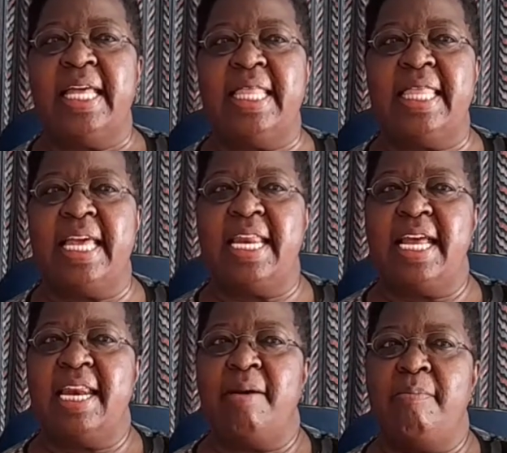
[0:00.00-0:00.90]
Then
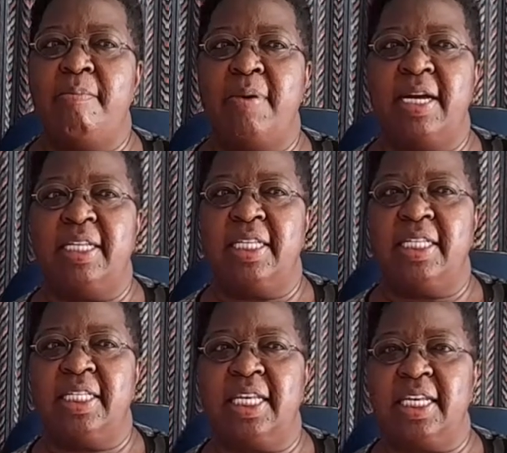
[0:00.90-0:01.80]
number
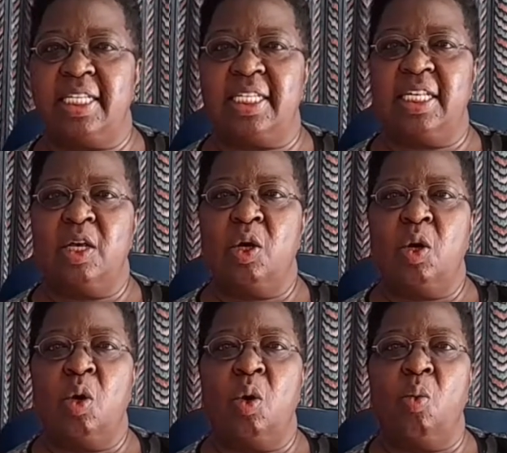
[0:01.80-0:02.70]
6
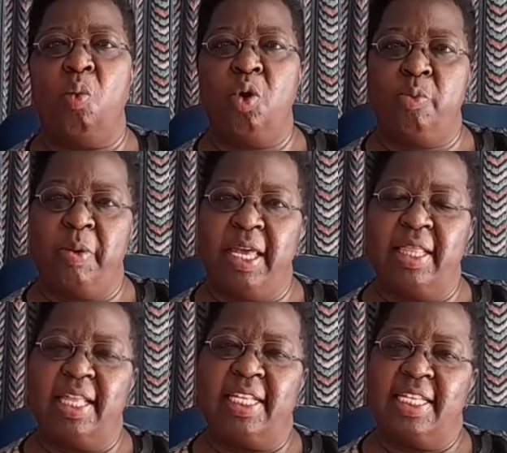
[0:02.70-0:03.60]
would be
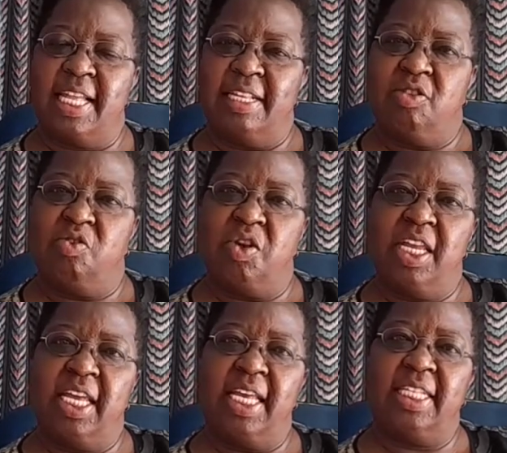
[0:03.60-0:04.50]
that
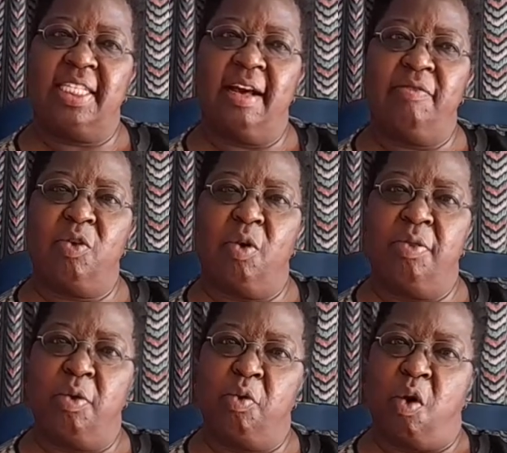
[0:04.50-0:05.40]
drink is served on
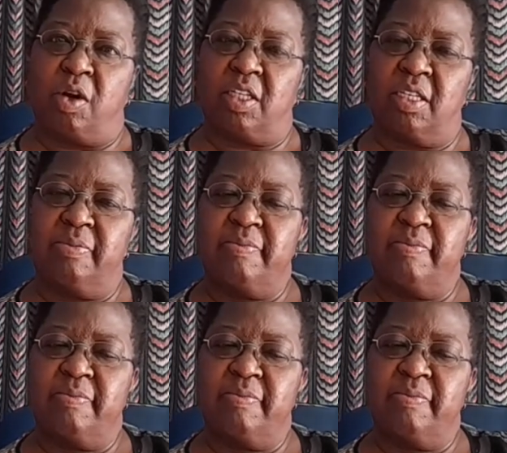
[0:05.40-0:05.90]
the rocks.